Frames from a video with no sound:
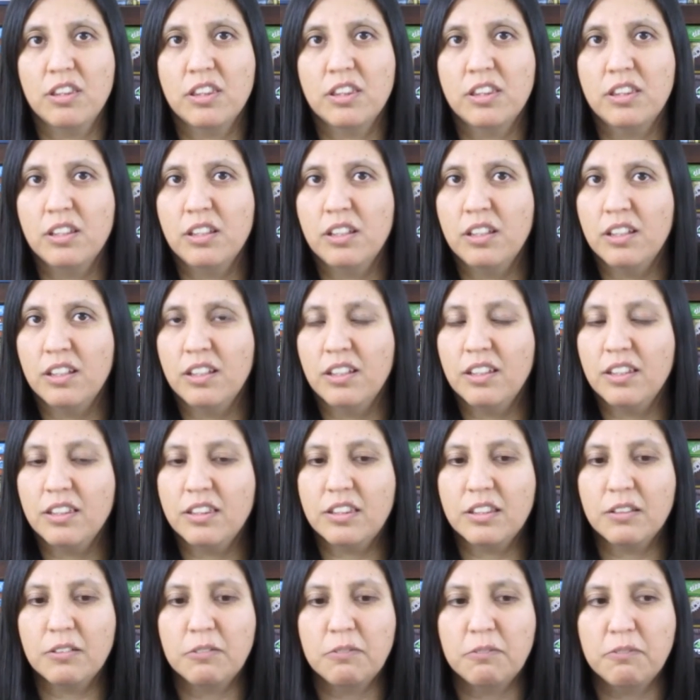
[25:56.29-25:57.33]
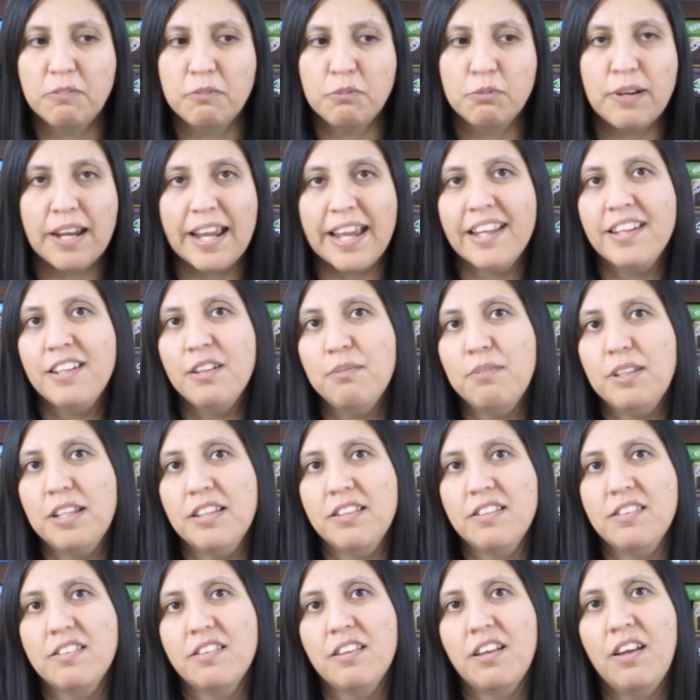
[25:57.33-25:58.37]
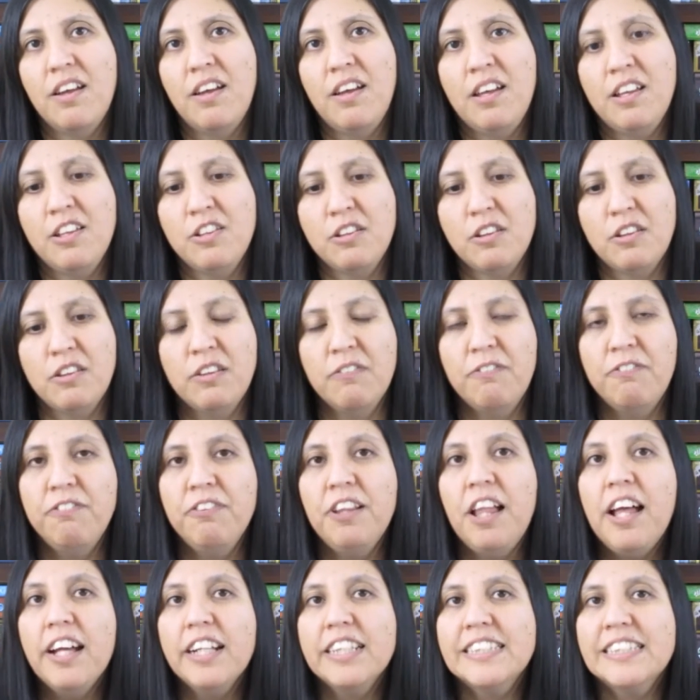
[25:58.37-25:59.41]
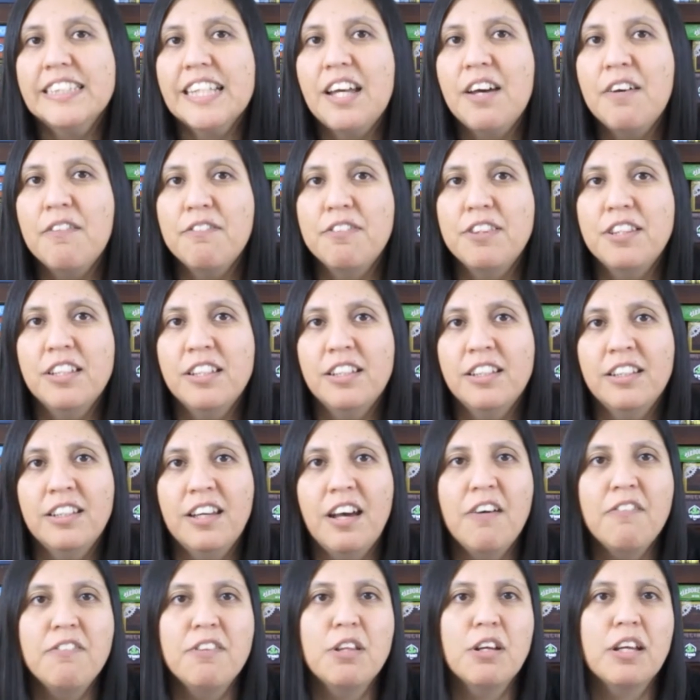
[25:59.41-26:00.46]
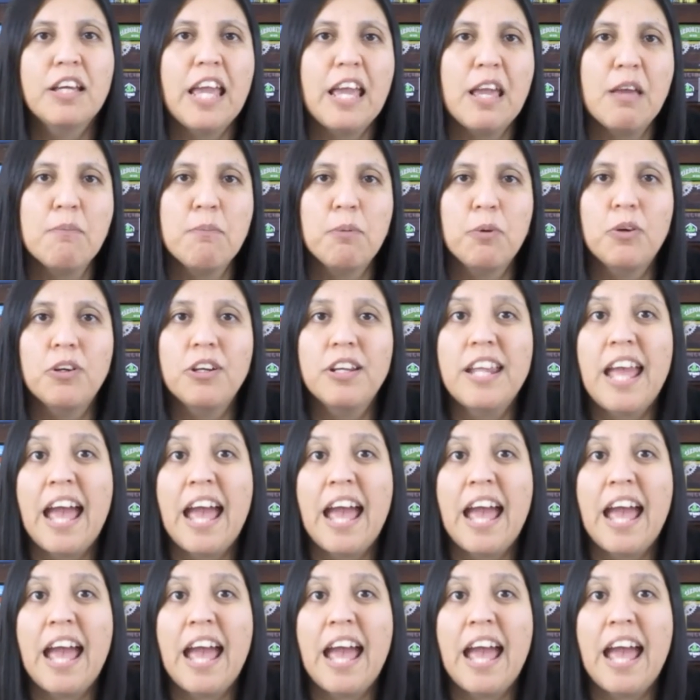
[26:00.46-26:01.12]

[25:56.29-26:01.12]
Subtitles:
the randomness and the flux of the game board,